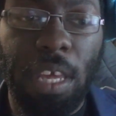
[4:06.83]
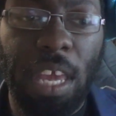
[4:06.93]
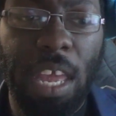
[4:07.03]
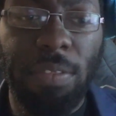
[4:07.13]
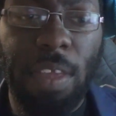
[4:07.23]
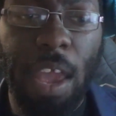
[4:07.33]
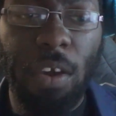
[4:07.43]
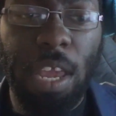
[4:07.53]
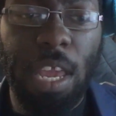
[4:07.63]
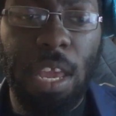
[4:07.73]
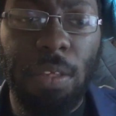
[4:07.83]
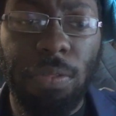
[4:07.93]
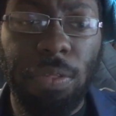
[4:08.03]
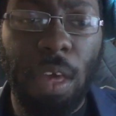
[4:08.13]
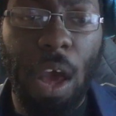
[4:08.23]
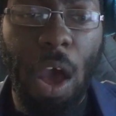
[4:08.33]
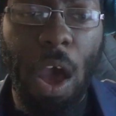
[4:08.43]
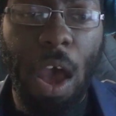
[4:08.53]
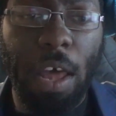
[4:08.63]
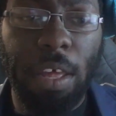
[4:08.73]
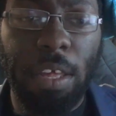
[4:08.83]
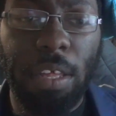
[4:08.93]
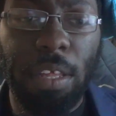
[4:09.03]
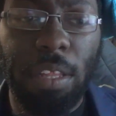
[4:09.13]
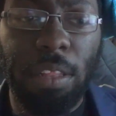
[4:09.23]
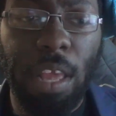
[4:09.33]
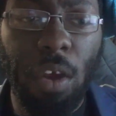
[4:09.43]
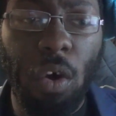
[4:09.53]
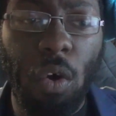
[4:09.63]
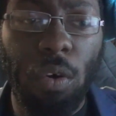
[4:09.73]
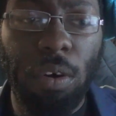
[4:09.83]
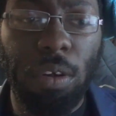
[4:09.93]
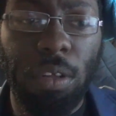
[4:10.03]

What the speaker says: and there is little